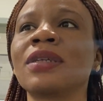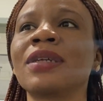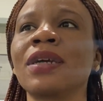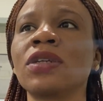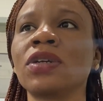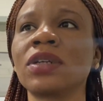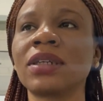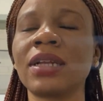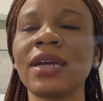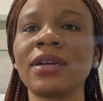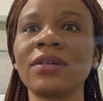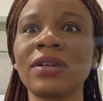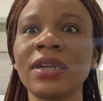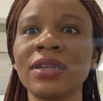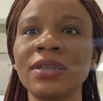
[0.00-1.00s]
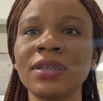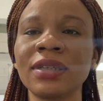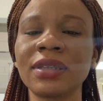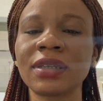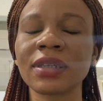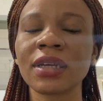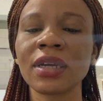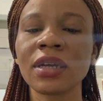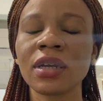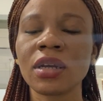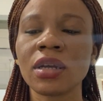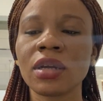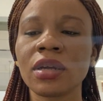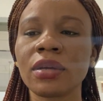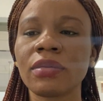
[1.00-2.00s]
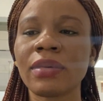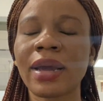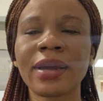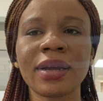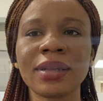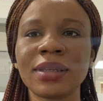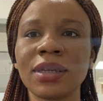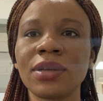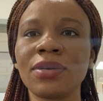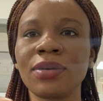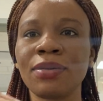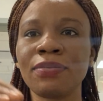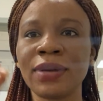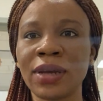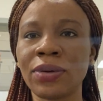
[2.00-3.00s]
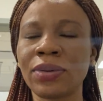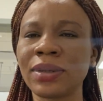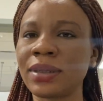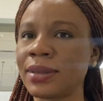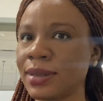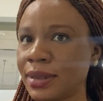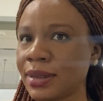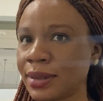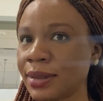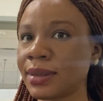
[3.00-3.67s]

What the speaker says: They're just like legit, I can't take you because this,